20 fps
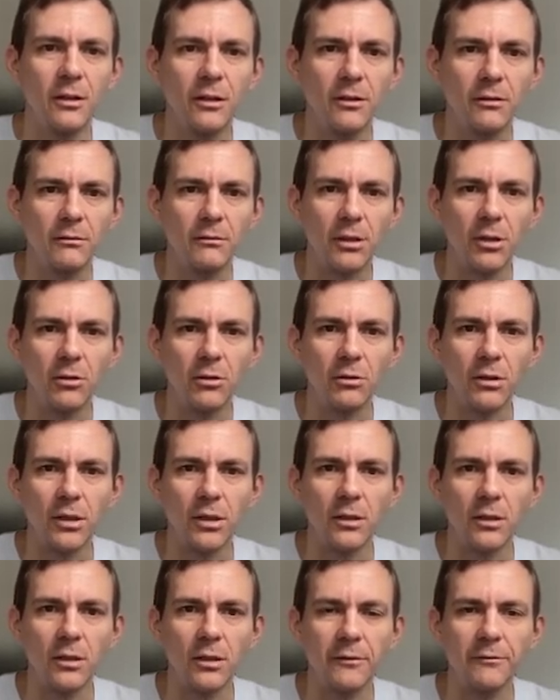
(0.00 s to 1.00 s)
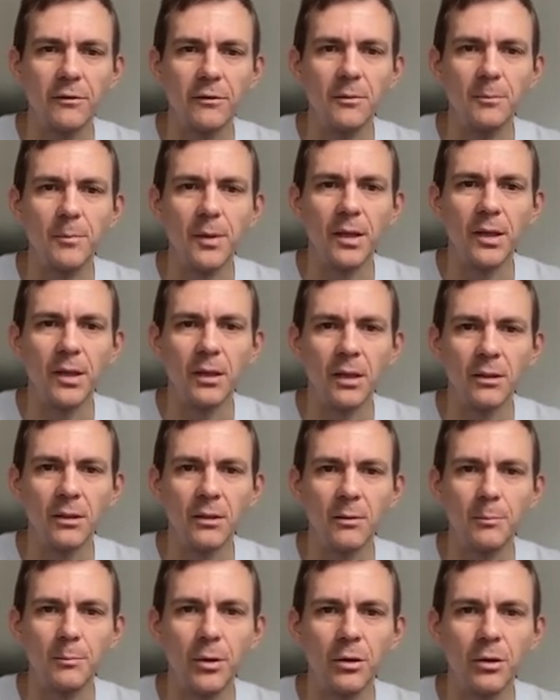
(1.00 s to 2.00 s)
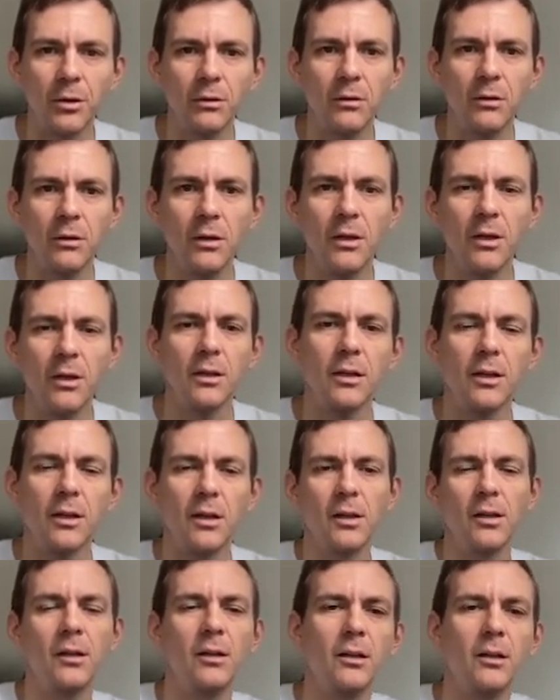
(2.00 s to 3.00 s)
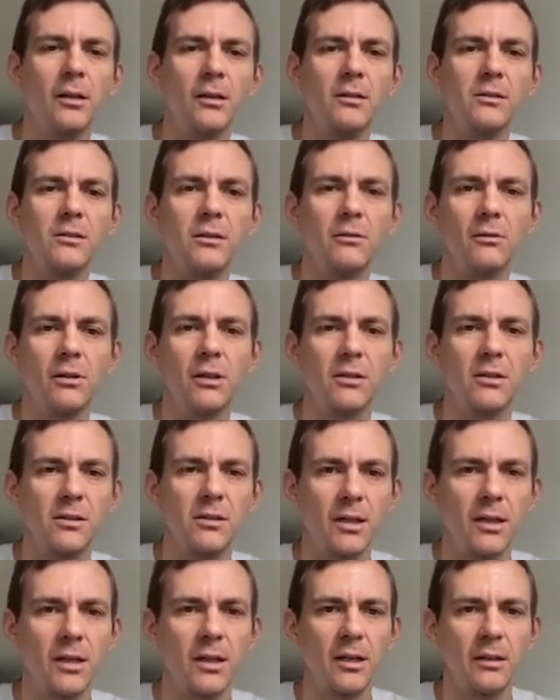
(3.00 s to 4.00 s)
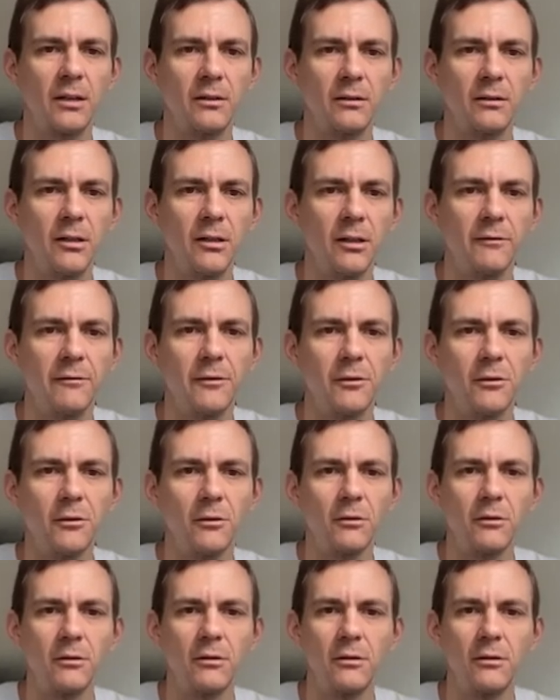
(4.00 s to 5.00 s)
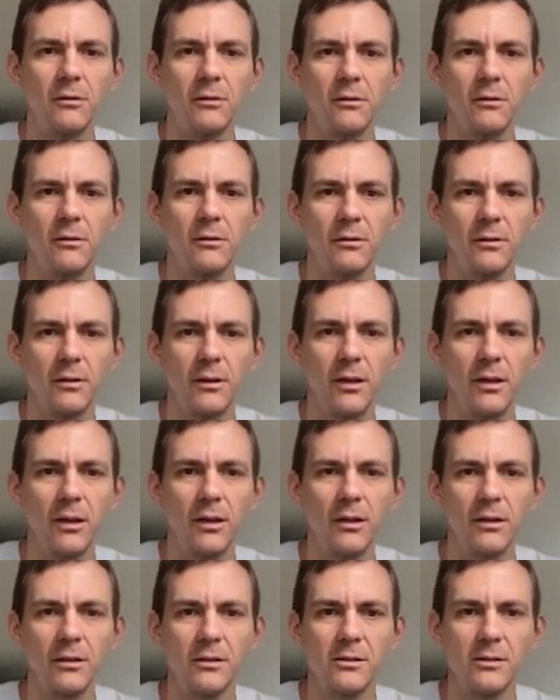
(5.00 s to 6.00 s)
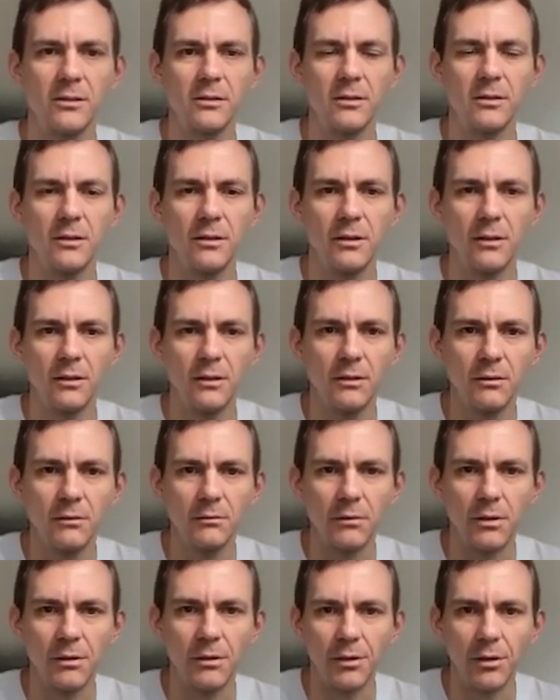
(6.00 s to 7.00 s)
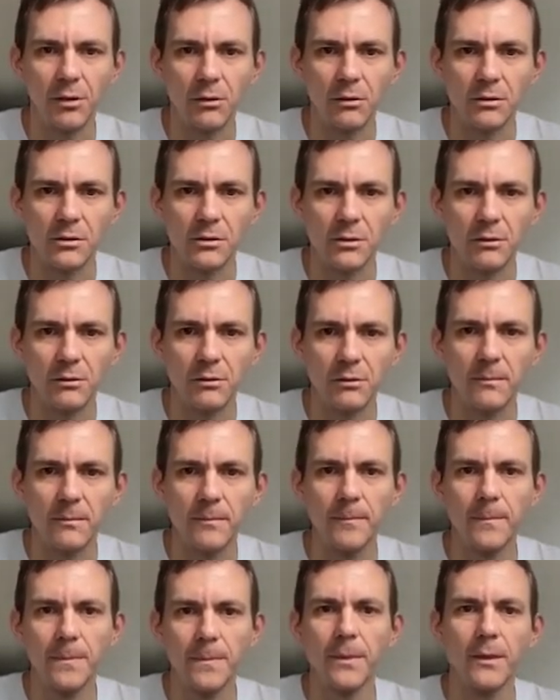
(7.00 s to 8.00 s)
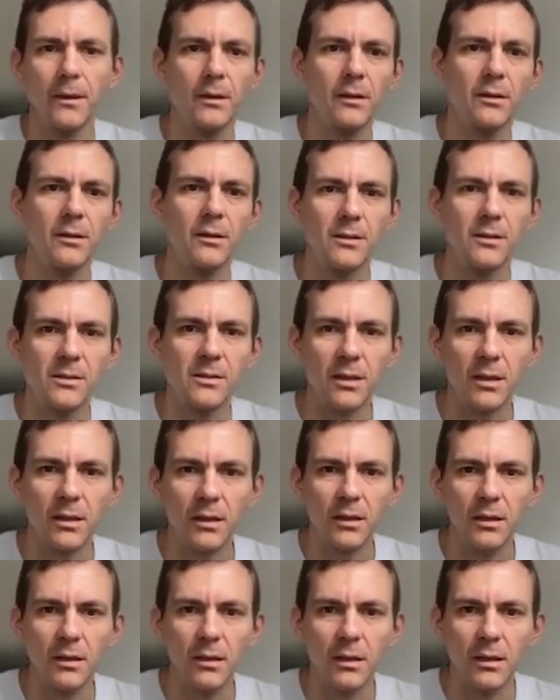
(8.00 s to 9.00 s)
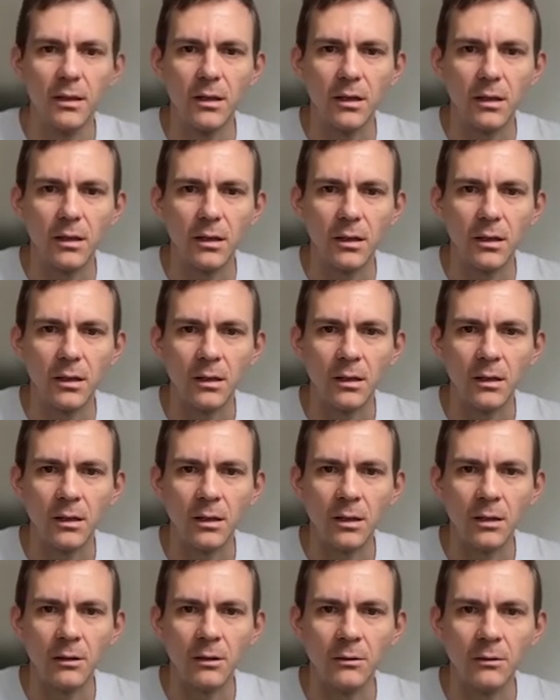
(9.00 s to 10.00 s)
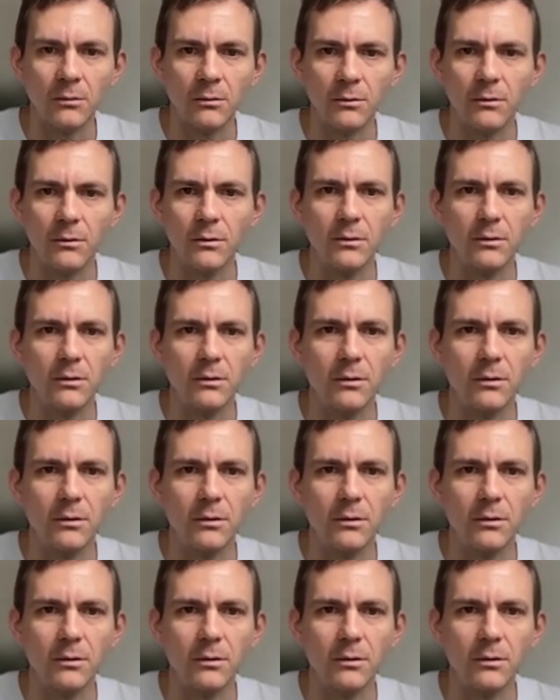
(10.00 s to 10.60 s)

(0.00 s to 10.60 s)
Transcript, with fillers: we only have the ping and the pong. So let's add a default case where we also say unknown,